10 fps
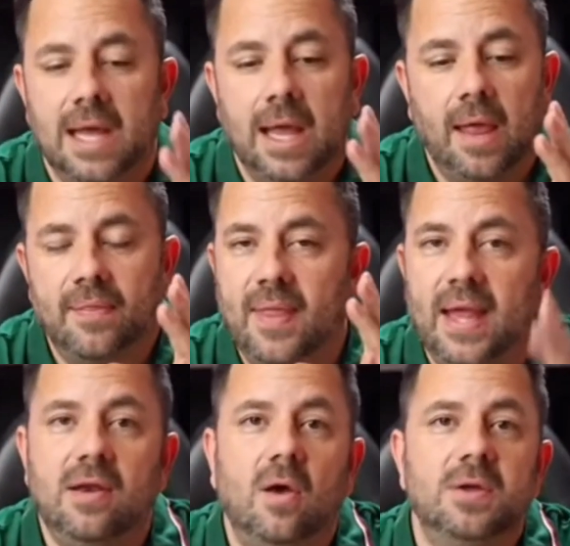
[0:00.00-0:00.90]
they
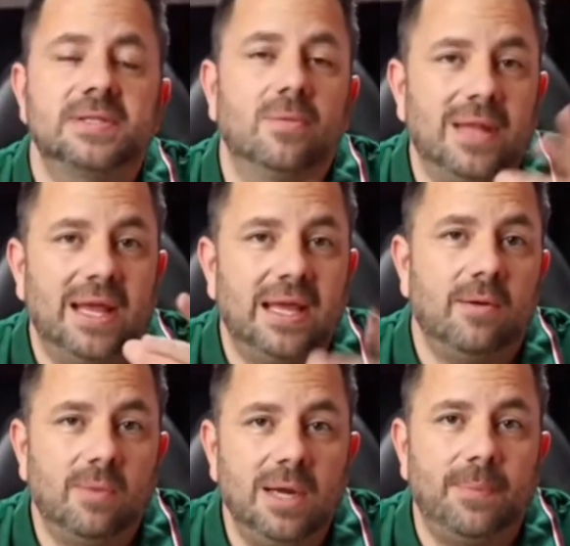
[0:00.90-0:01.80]
noticed that when they get a
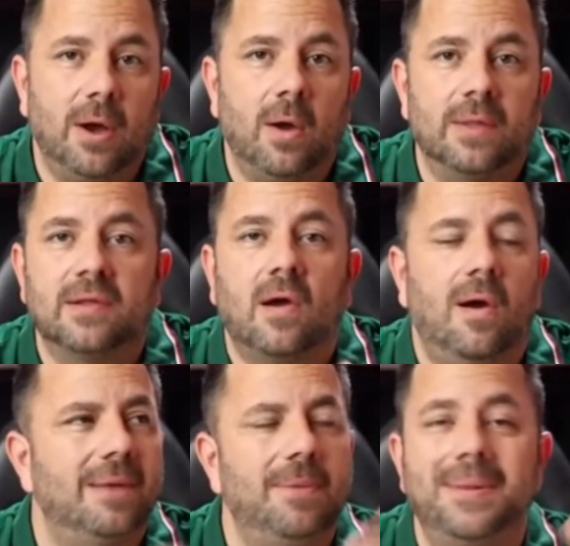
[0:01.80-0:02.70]
repo and the car had
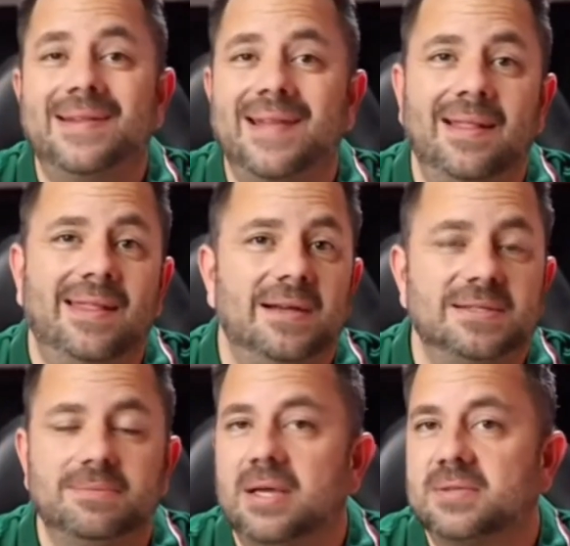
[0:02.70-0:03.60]
maybe 10,000
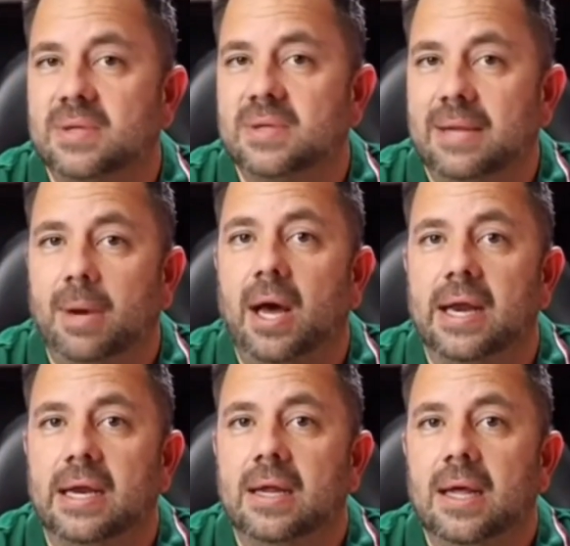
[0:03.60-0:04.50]
miles when they bought it,
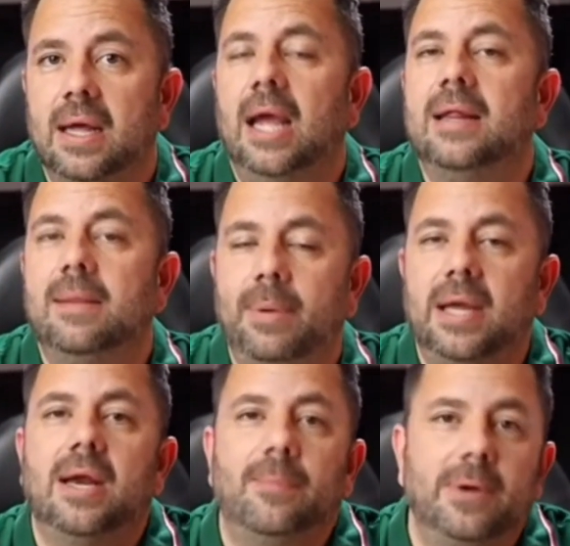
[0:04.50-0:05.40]
and they pick it up a
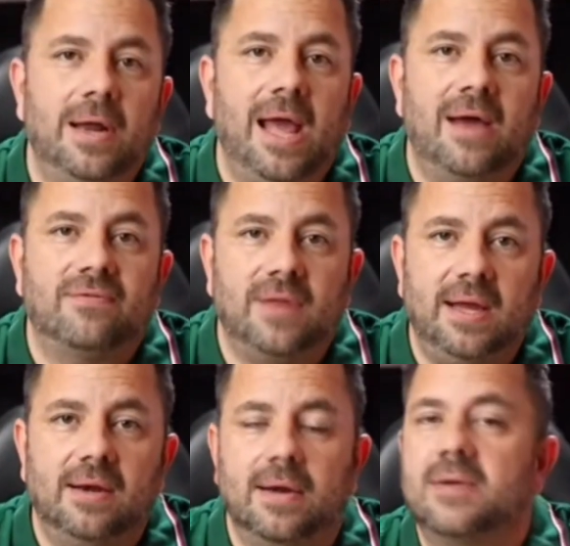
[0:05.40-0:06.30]
year and a half later, now
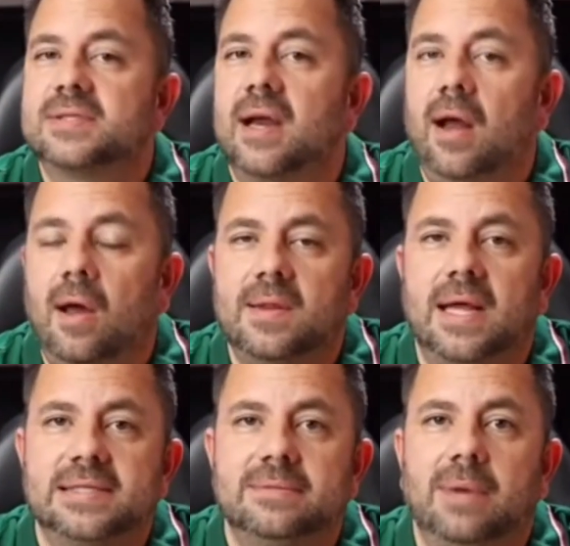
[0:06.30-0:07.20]
it's got 100,000
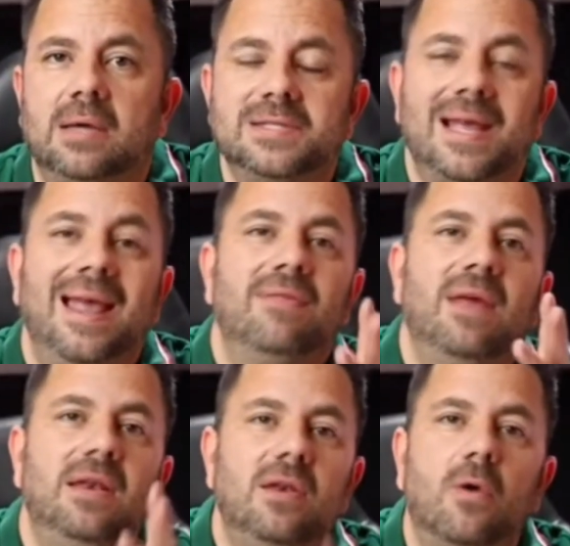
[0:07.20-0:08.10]
miles, they know
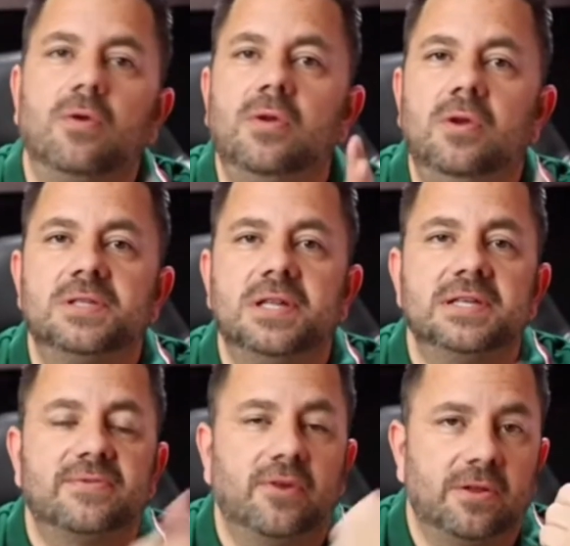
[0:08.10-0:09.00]
they're using this for either
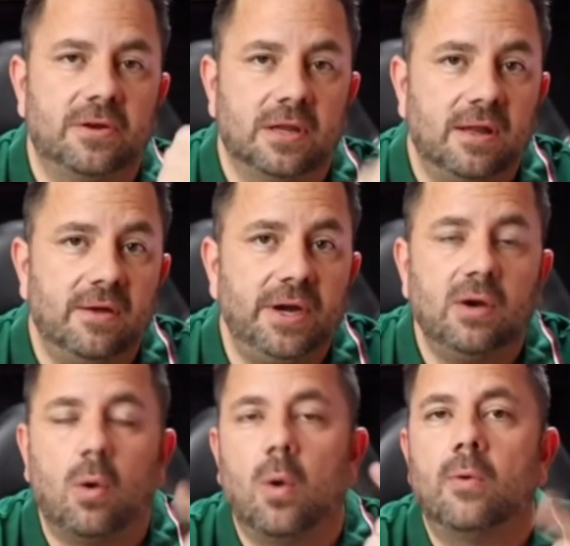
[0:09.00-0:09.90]
delivery or
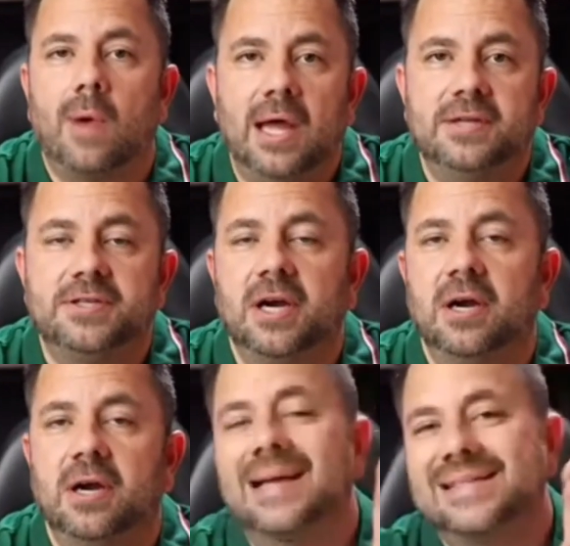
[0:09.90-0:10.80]
rideshare,
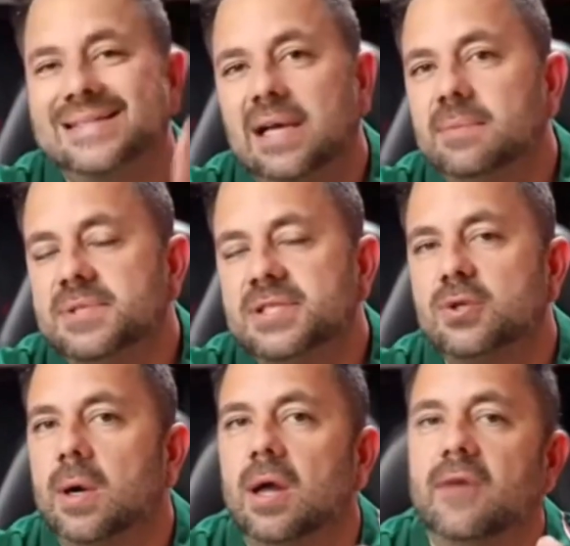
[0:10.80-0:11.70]
some sort of
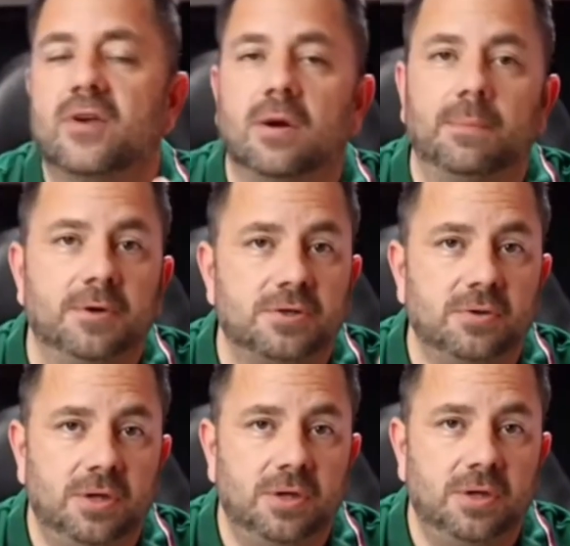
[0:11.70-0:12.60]
commercial
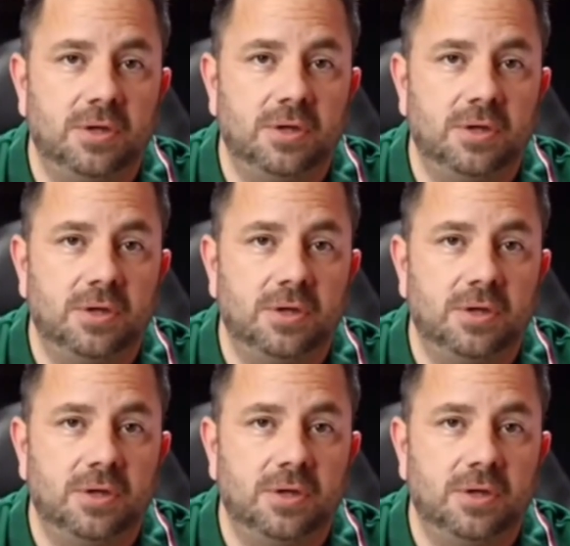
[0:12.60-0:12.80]
use.